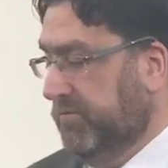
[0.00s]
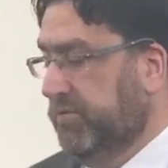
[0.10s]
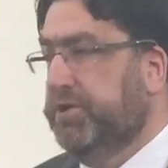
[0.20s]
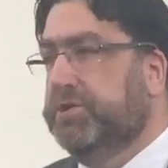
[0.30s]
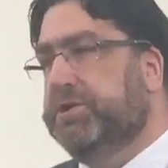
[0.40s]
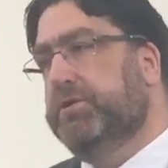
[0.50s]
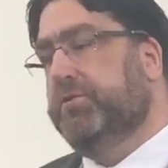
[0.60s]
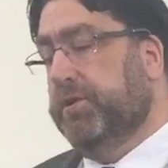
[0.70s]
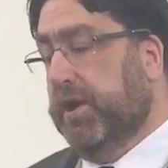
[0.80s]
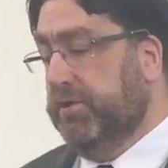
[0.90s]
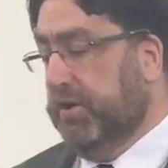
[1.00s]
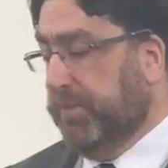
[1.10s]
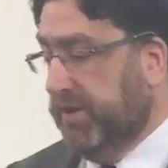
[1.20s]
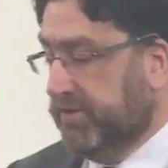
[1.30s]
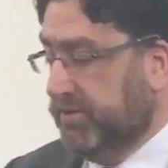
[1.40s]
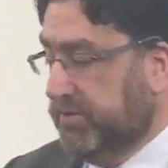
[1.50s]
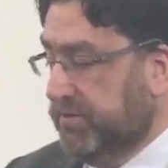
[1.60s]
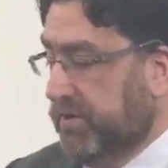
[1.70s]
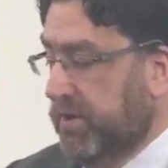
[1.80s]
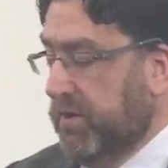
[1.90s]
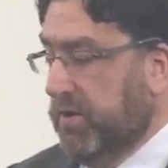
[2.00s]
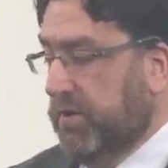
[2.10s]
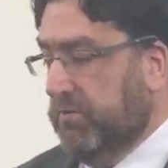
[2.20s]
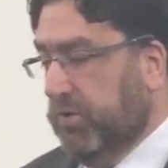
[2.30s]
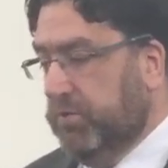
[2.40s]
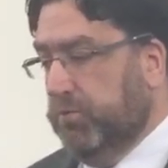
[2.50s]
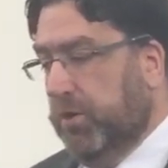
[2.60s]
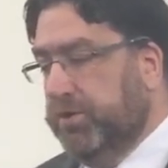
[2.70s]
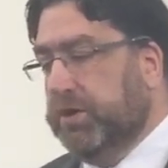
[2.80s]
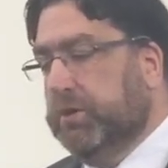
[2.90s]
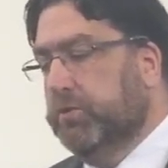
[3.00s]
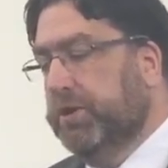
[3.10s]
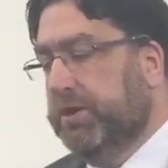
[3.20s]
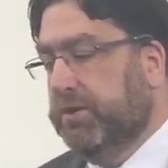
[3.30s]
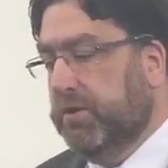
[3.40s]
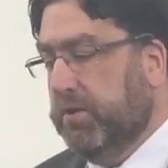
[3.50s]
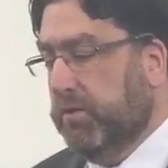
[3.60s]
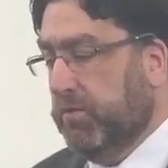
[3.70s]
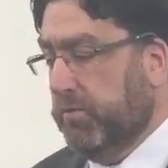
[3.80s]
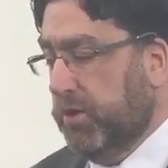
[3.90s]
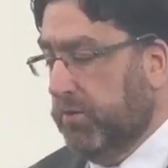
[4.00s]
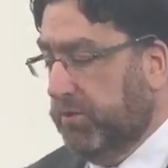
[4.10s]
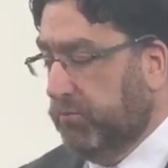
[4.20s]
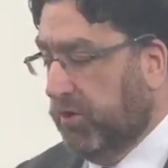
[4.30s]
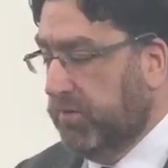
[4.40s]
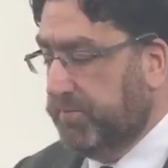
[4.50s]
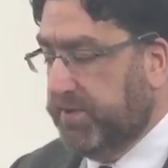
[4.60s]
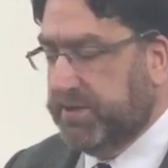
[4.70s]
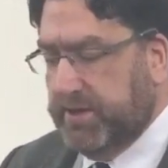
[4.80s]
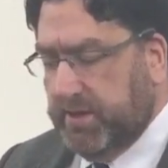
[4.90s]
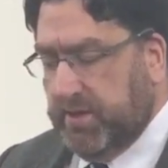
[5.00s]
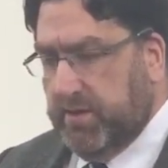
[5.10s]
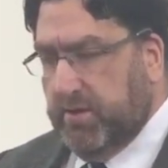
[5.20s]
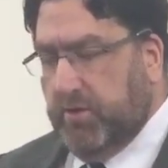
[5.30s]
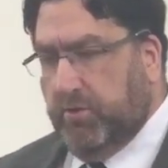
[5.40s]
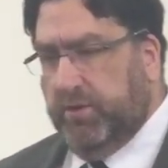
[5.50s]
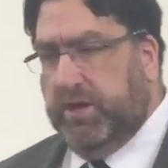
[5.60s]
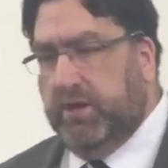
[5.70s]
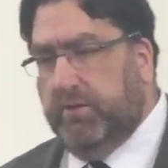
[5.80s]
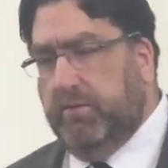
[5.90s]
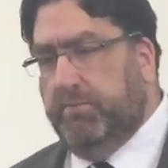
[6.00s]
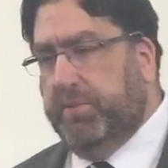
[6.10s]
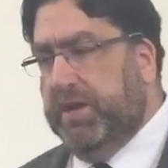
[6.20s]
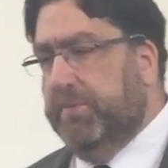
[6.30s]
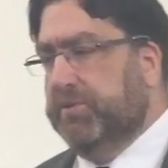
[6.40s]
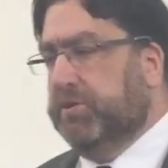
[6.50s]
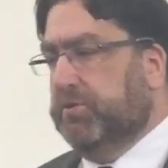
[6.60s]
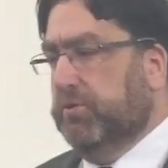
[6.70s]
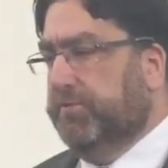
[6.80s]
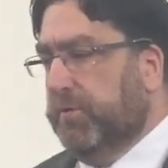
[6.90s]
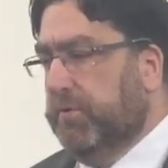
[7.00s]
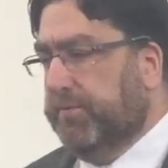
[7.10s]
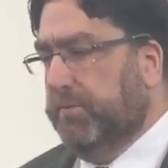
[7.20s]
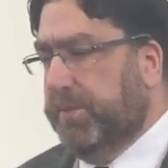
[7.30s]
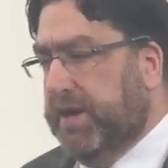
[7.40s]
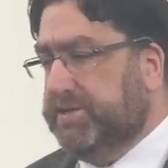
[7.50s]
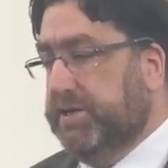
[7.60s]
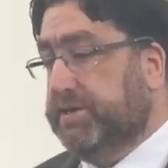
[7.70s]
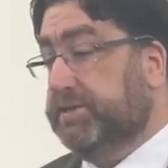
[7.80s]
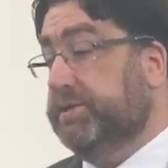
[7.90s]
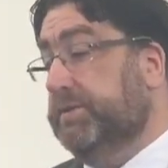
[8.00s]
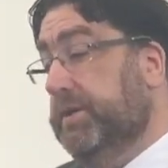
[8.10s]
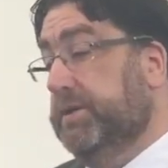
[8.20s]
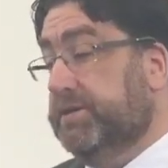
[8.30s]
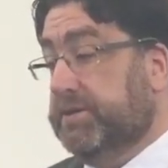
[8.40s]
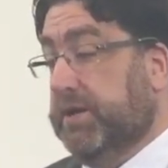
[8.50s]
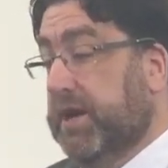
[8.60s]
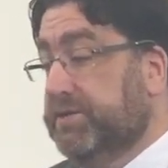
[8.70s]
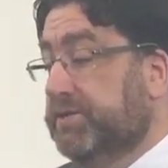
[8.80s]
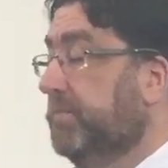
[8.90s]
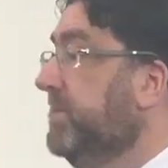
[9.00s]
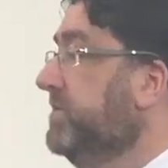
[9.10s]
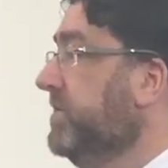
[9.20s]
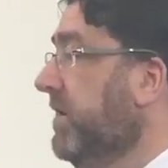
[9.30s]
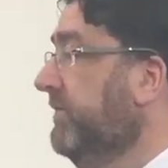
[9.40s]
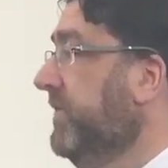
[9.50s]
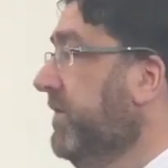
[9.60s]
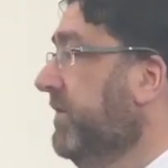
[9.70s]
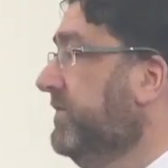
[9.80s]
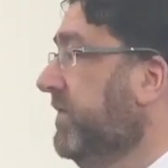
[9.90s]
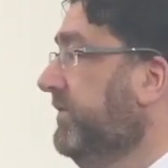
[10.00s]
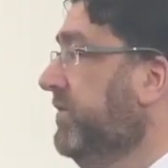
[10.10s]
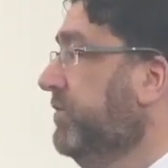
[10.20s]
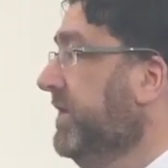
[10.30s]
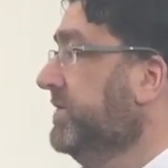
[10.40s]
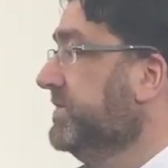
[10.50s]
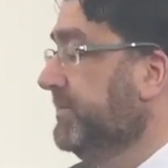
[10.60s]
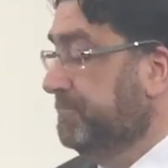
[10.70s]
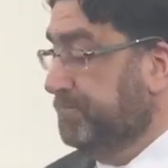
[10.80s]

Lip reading: We're used to going out and about and doing what we want and going where we want. But only being able to go for basics, it's a bit tough now after a few weeks.